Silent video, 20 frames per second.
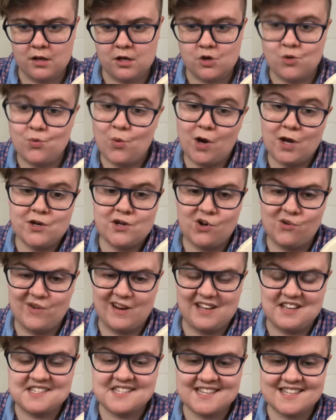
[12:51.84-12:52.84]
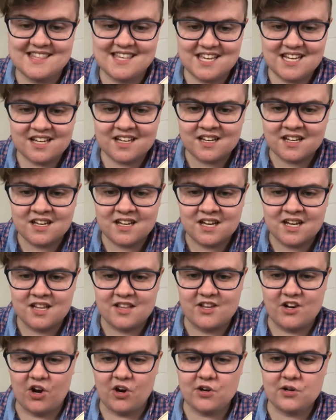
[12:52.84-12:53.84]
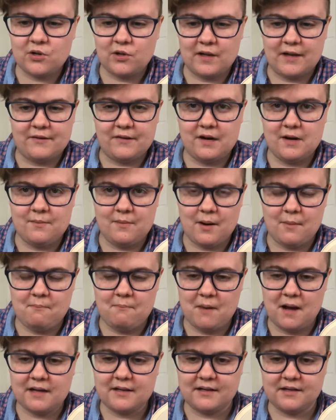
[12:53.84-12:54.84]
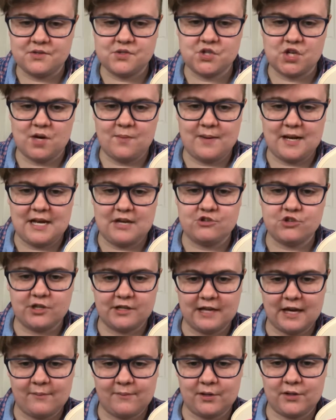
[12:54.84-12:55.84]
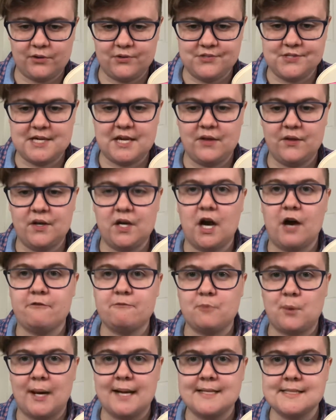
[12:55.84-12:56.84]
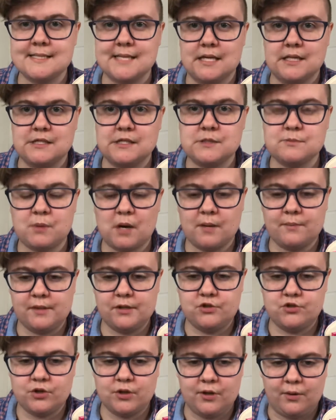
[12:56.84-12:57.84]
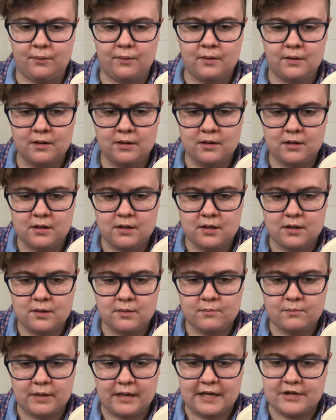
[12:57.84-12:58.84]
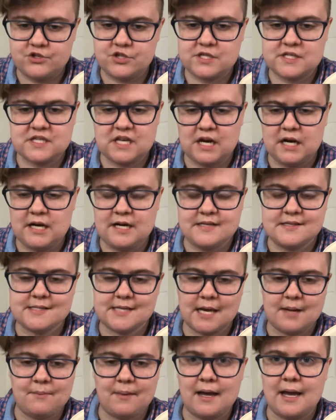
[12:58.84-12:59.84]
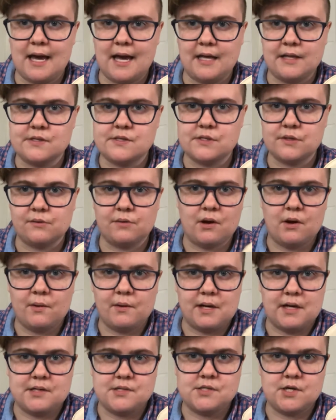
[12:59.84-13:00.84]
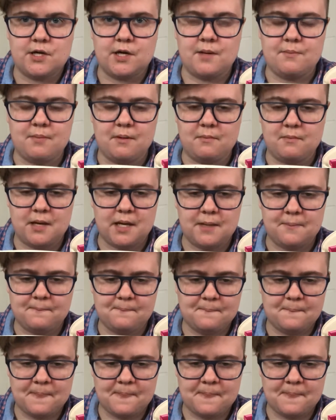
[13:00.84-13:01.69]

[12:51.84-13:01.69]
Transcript: You want to know what else I think? The article I read about bug extermination chemicals killing off brain cells is probably true. But I just said it inside my head, so no one else heard it but me.